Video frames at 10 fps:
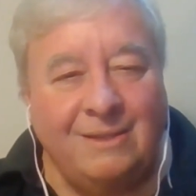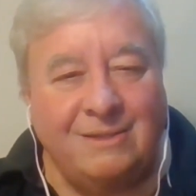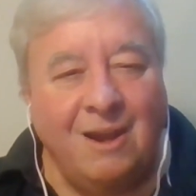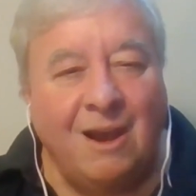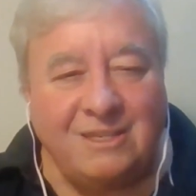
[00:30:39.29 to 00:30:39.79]

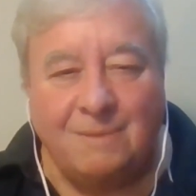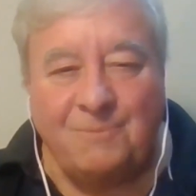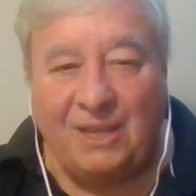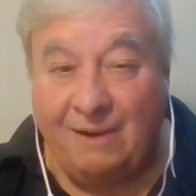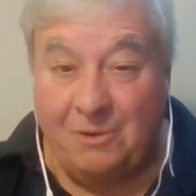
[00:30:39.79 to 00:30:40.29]
it's not
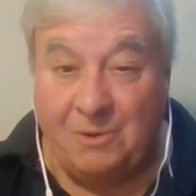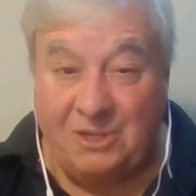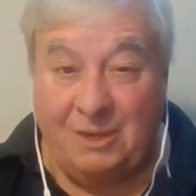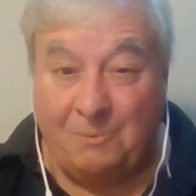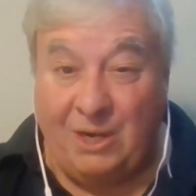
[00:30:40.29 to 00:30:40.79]
something everyone's
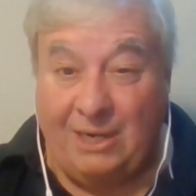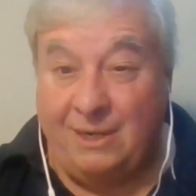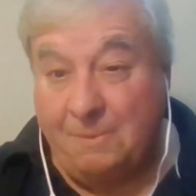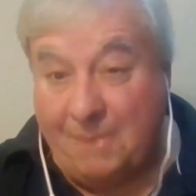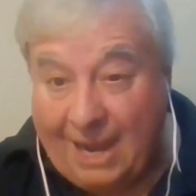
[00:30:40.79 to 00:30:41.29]
going to bring
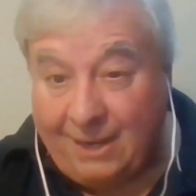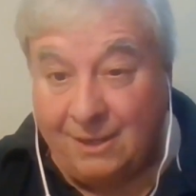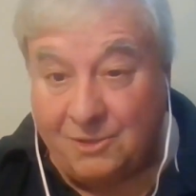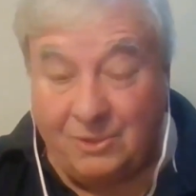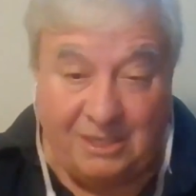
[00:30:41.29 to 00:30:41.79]
into the
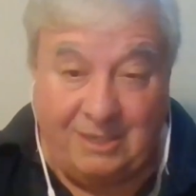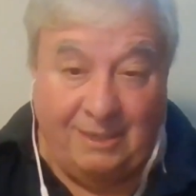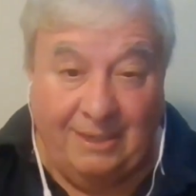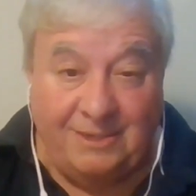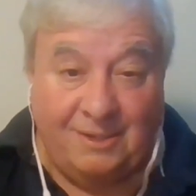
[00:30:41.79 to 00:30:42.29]
backcountry. It
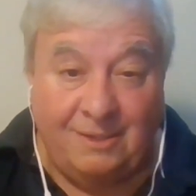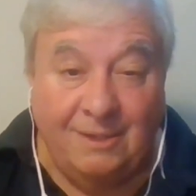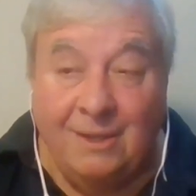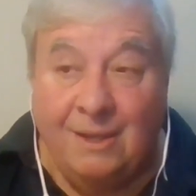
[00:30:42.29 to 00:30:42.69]
still isn't.